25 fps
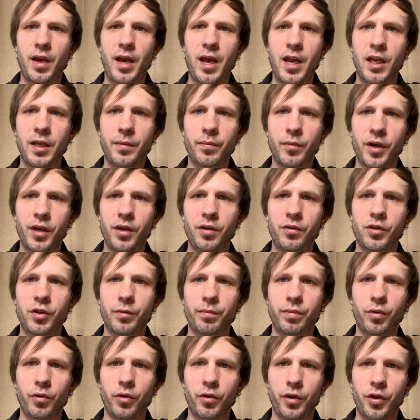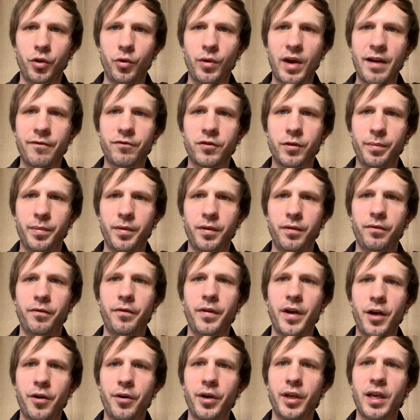any money you deploy, you have to be
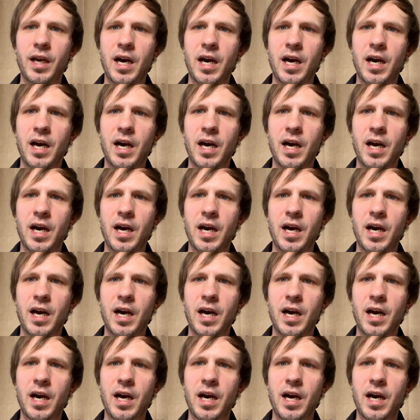very